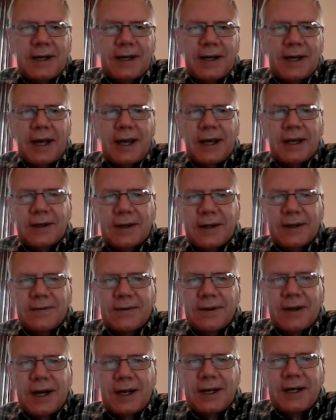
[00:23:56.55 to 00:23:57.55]
an angle of
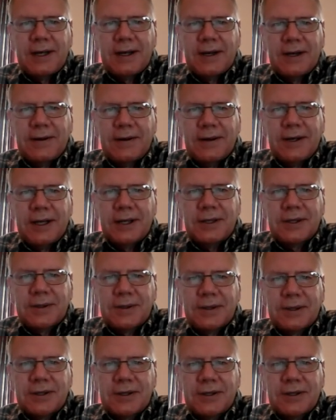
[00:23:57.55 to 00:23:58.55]
90 degrees,
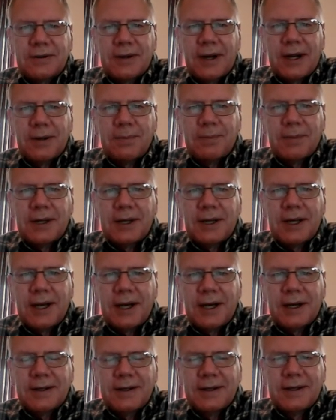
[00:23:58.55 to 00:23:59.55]
which is straight up and down,